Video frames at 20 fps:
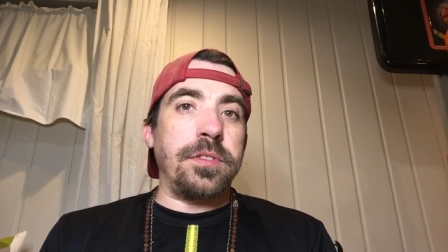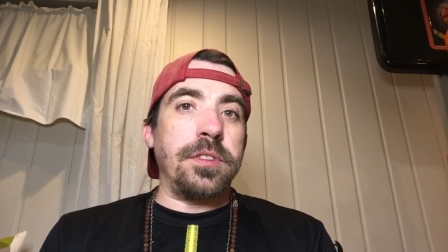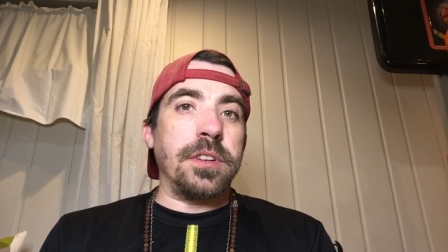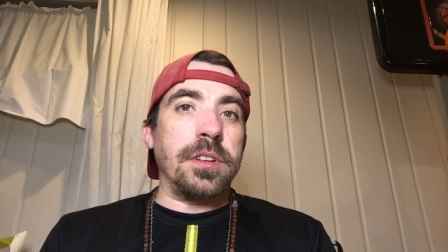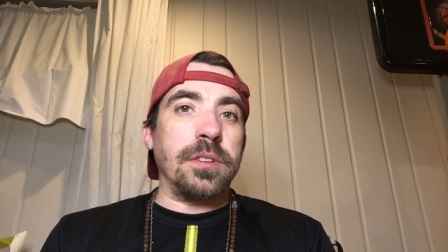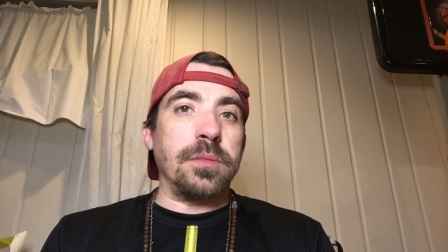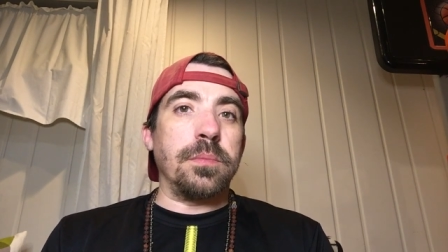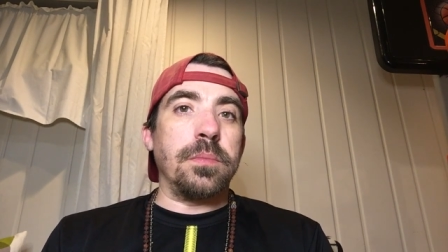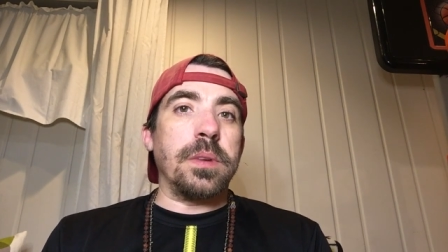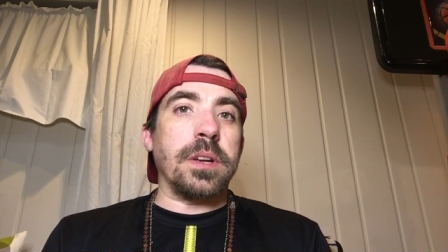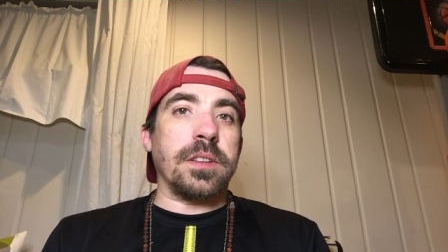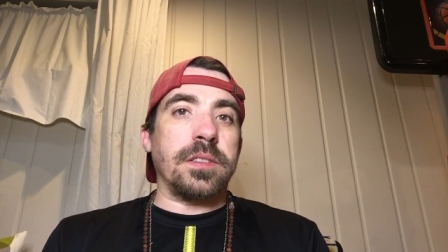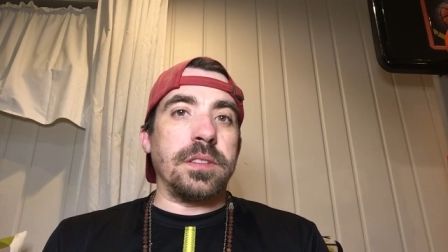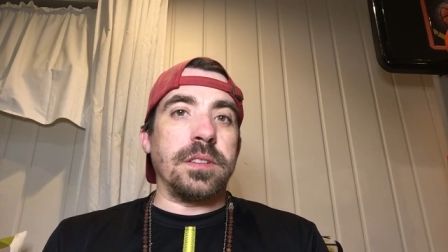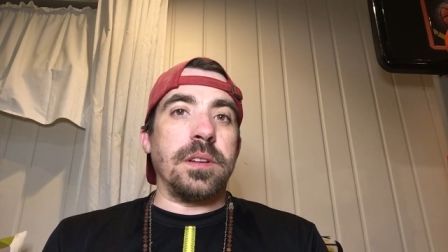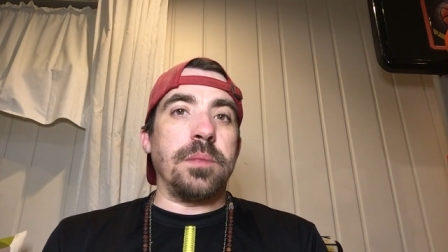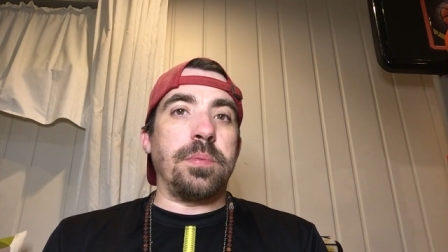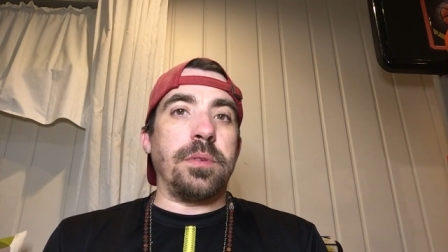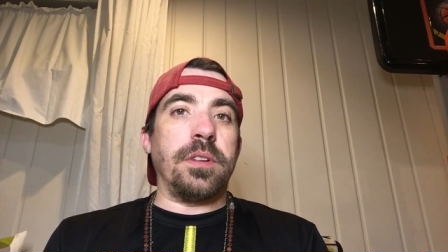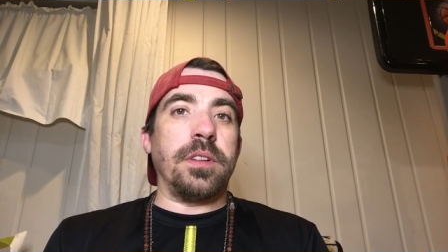you know,
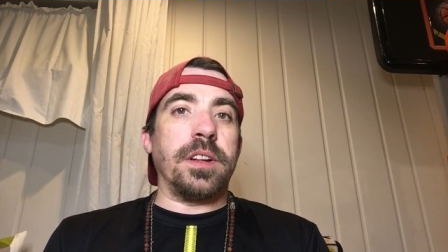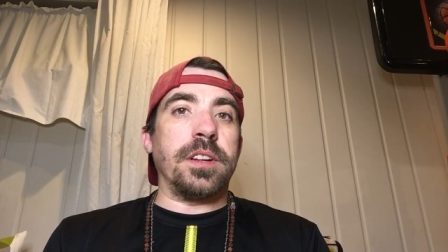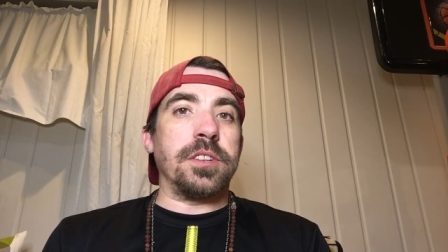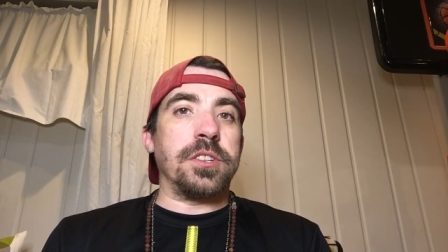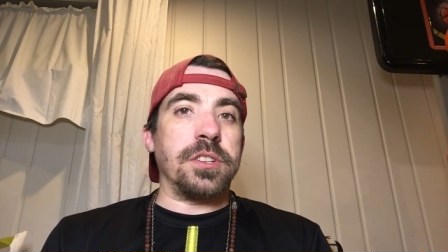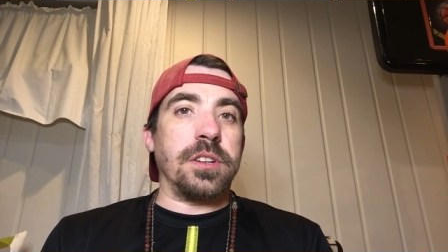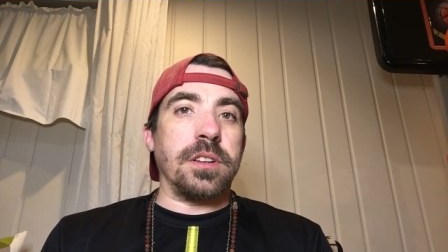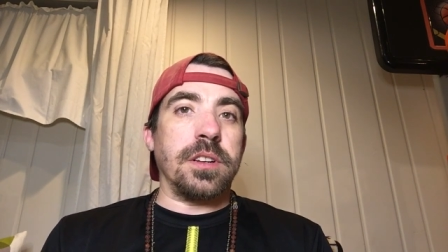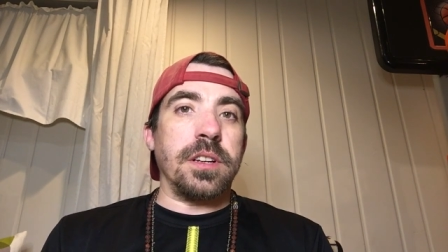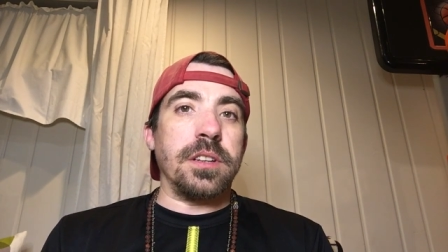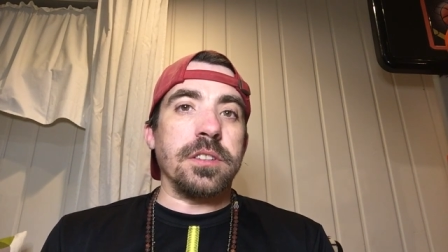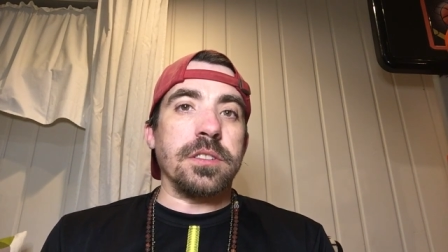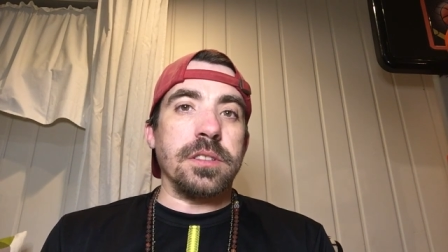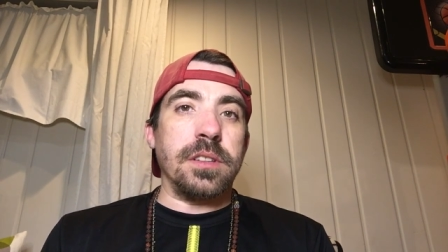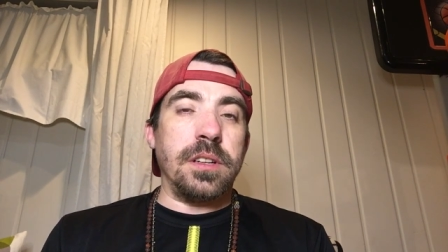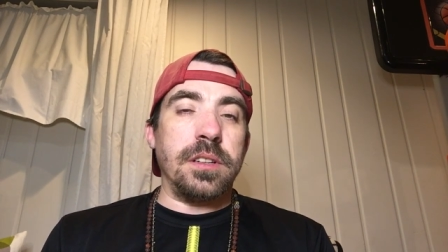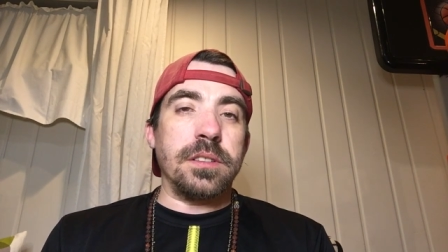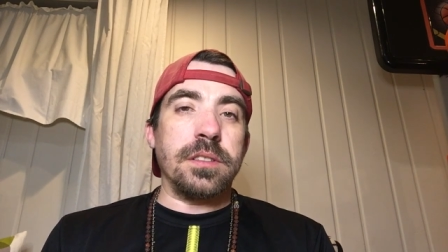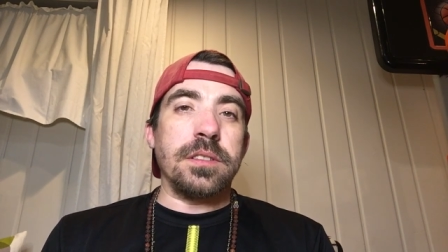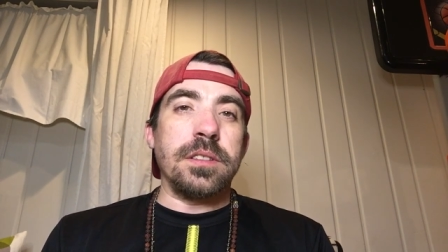mixing up all that junk in your
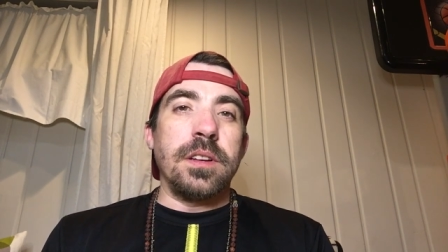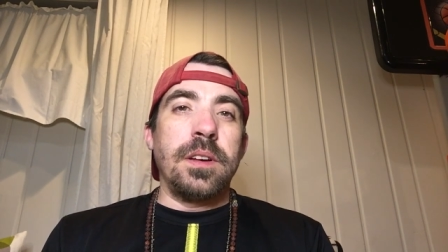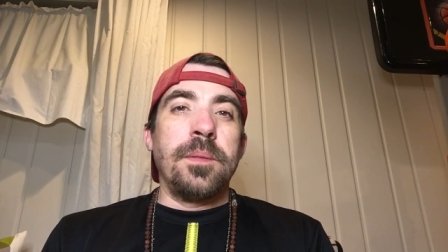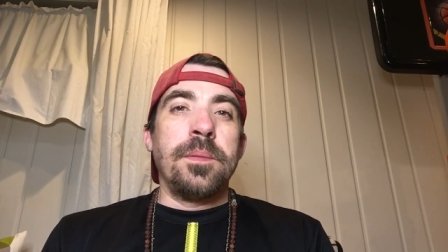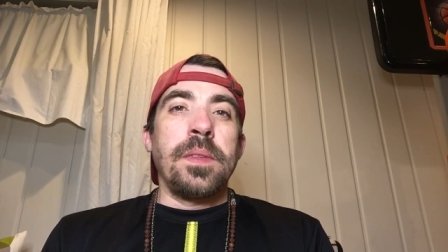lungs.